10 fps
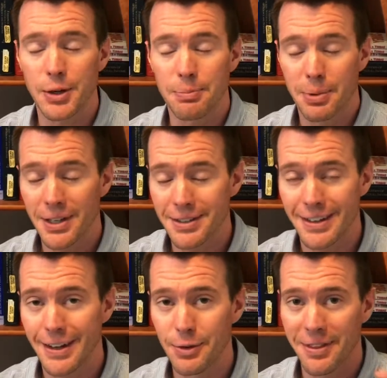Complete
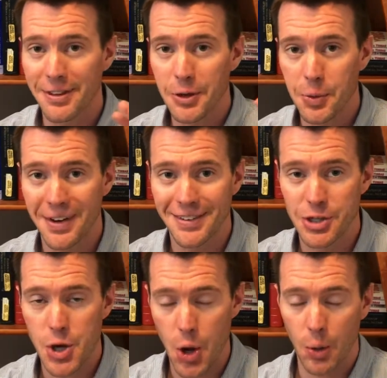Everything You Need
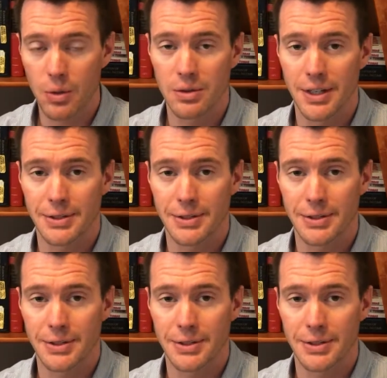to Know